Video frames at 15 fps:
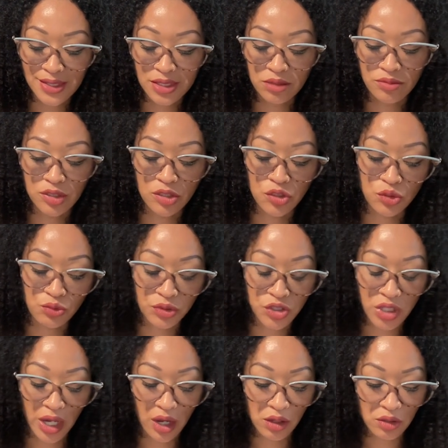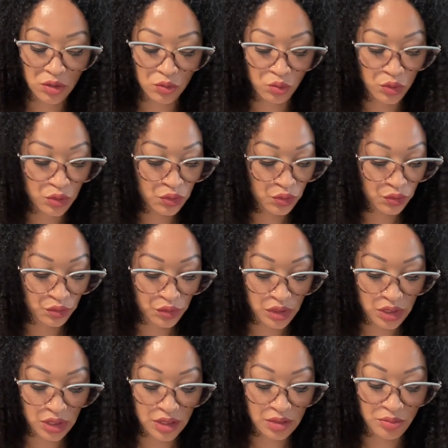something to do with childhood wounds
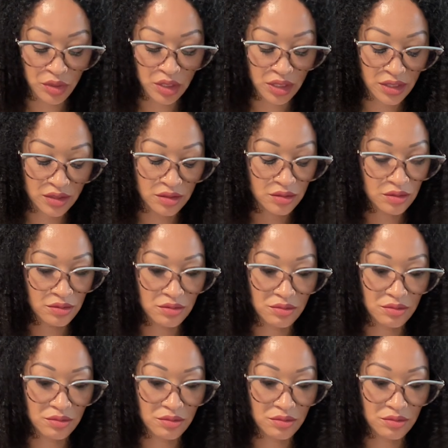is because